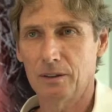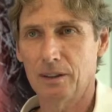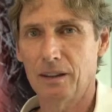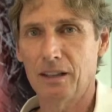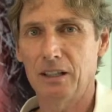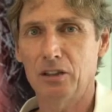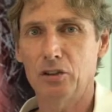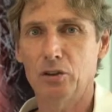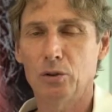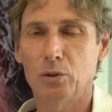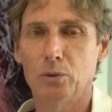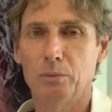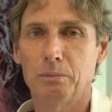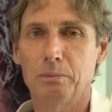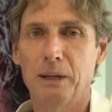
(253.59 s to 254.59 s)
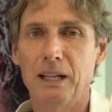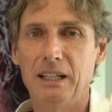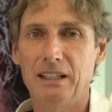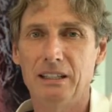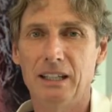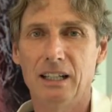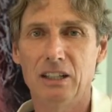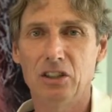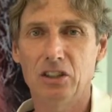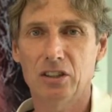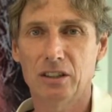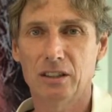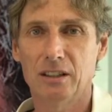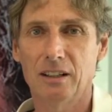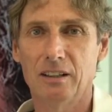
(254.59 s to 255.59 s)
that you pay
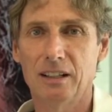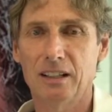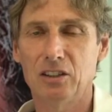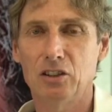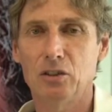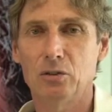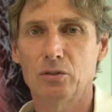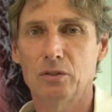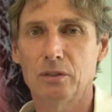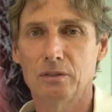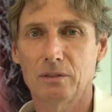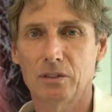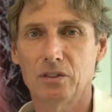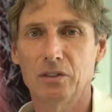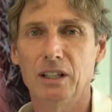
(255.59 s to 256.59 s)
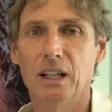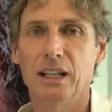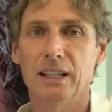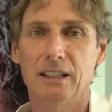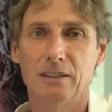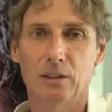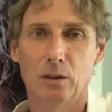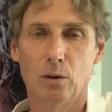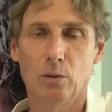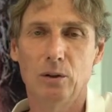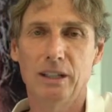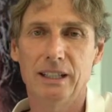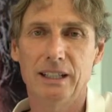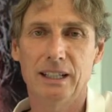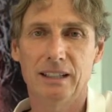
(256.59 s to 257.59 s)
attention that you really
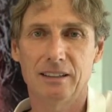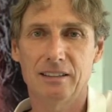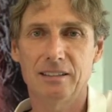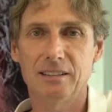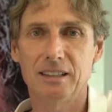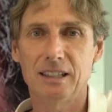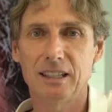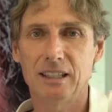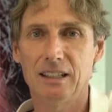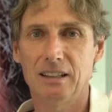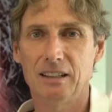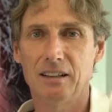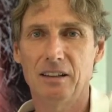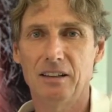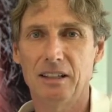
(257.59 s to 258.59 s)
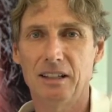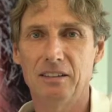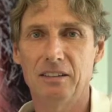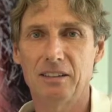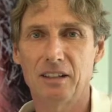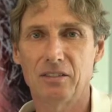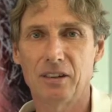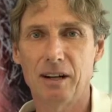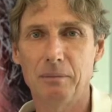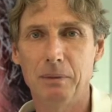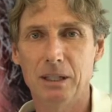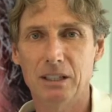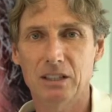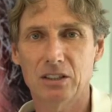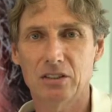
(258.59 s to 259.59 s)
only can see the
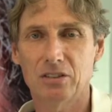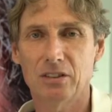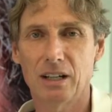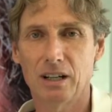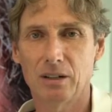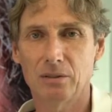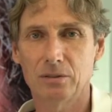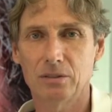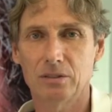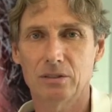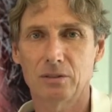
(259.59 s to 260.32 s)
ceramic crowns.